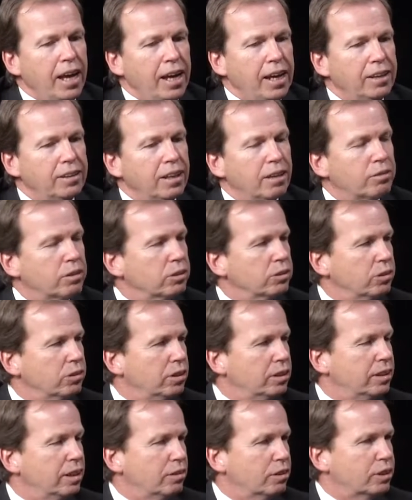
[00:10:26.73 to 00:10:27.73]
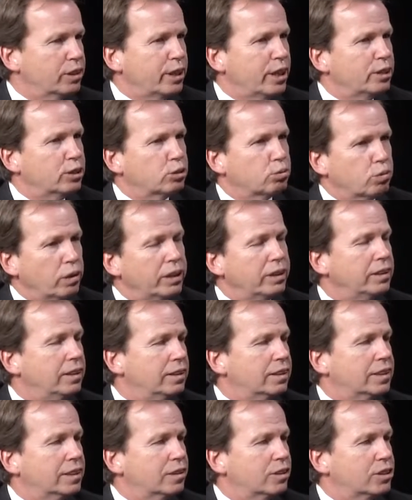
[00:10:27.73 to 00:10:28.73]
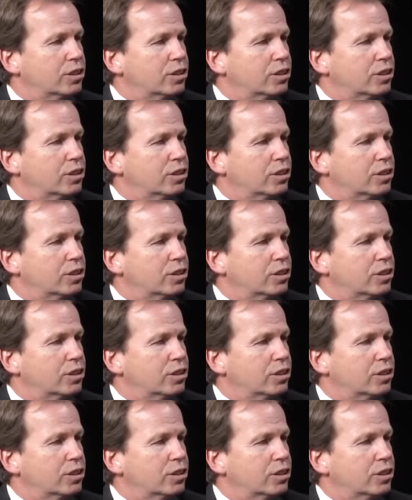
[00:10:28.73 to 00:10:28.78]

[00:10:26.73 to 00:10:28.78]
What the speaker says: And there are things written into the